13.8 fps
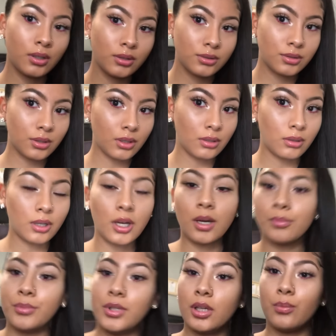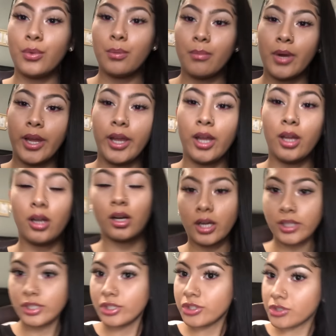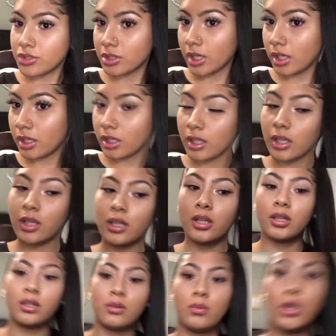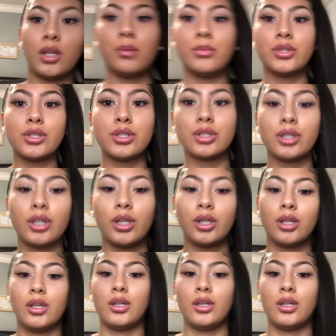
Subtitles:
So, I'm done with my hair. I just strained it. Wait, let me see.